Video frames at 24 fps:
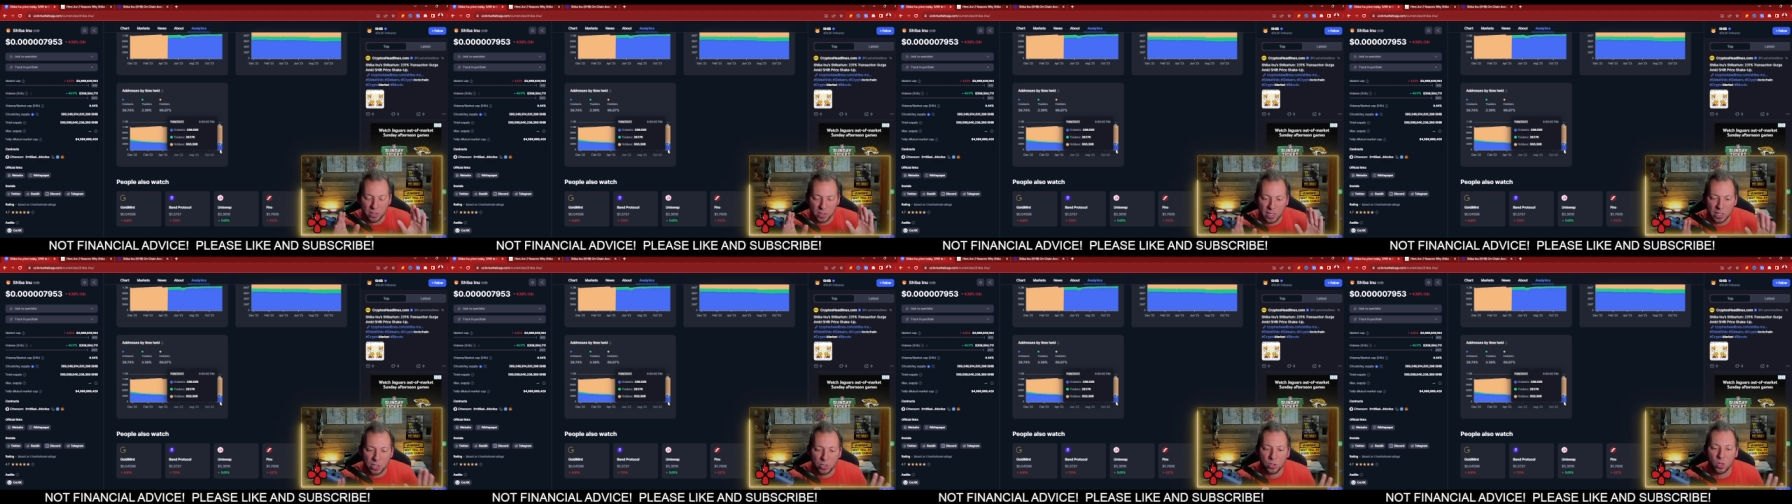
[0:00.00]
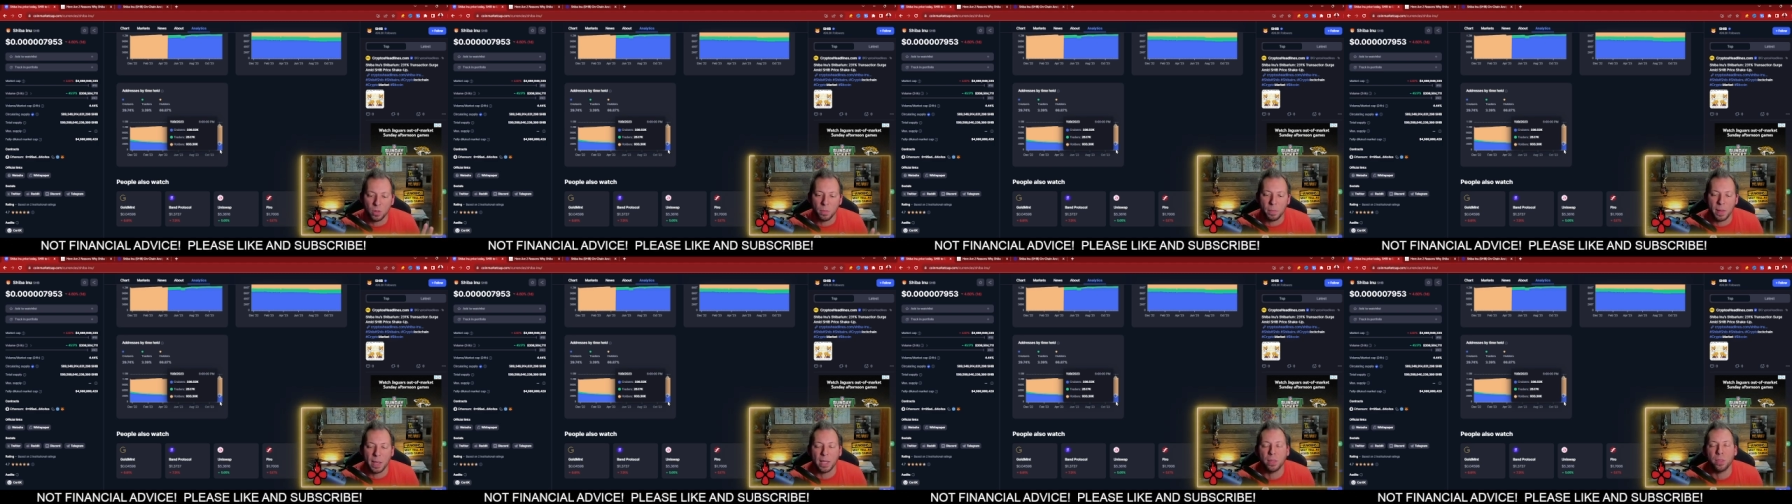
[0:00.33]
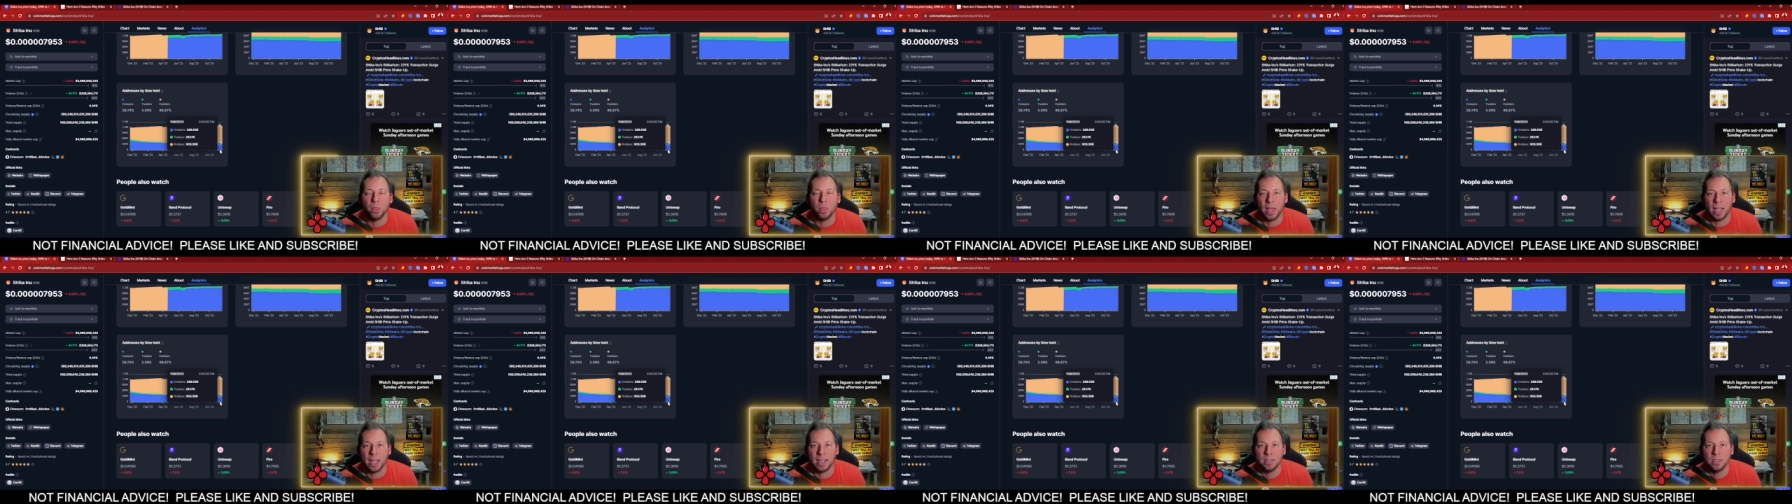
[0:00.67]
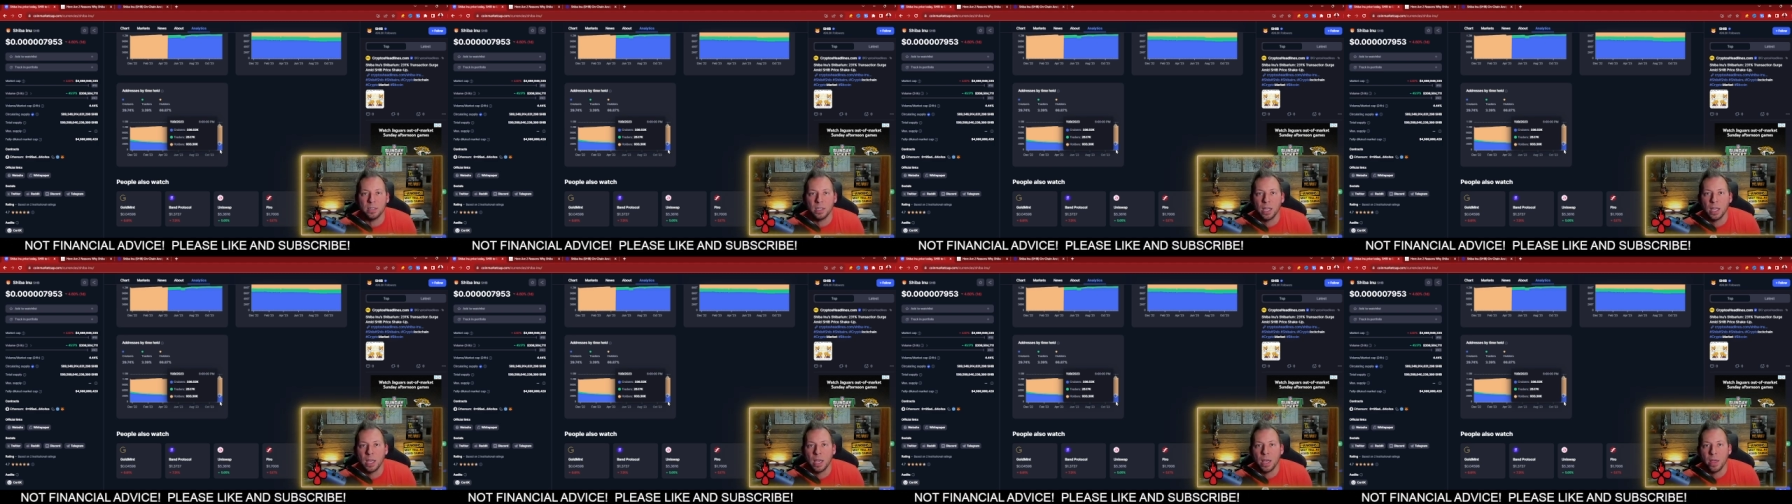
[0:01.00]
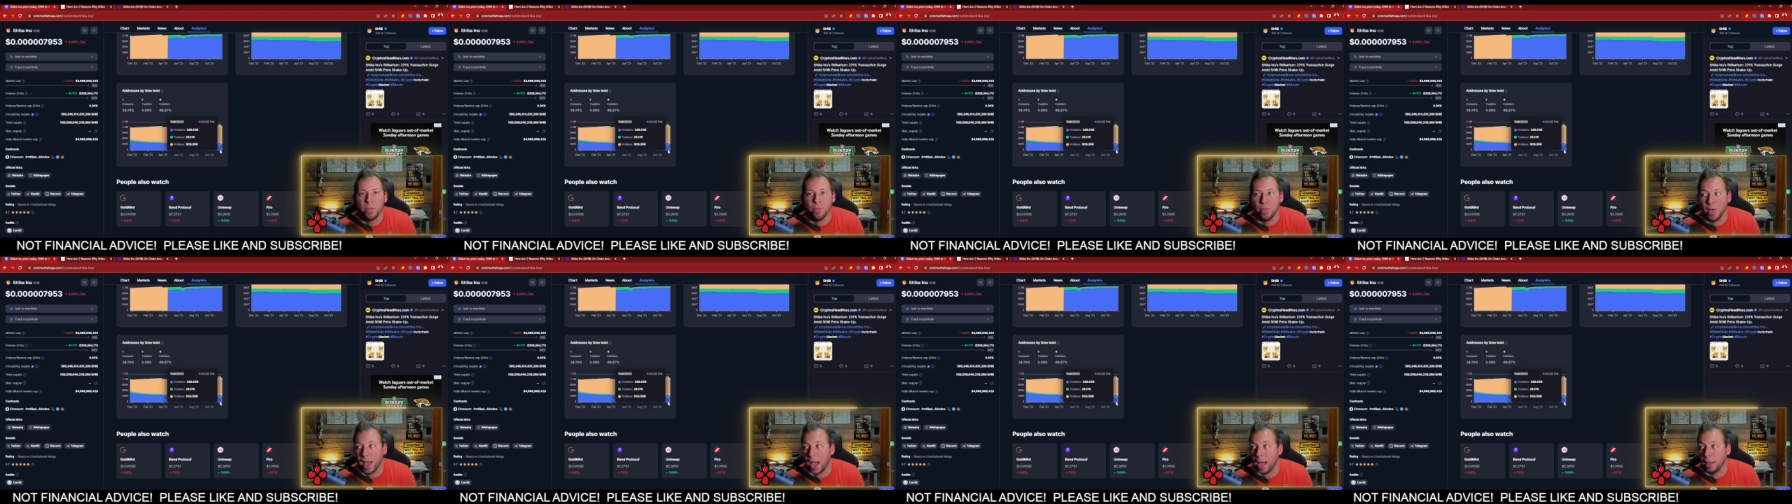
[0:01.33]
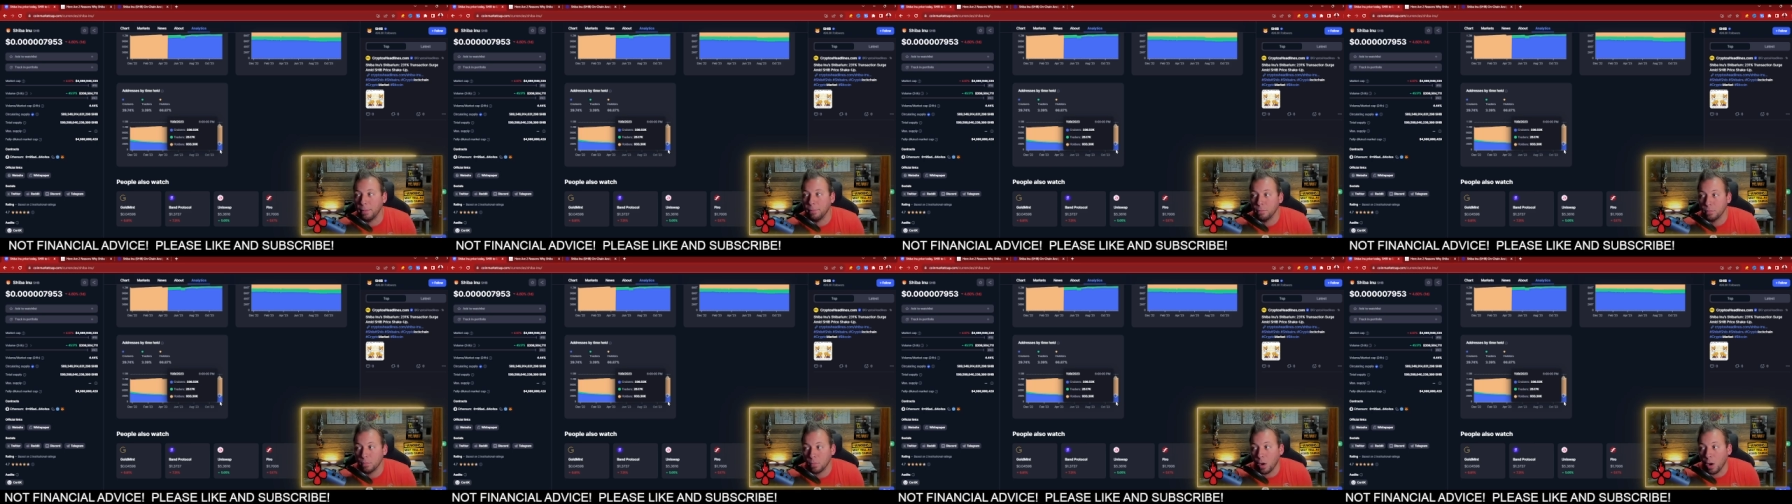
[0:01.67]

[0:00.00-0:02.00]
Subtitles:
These are the big things that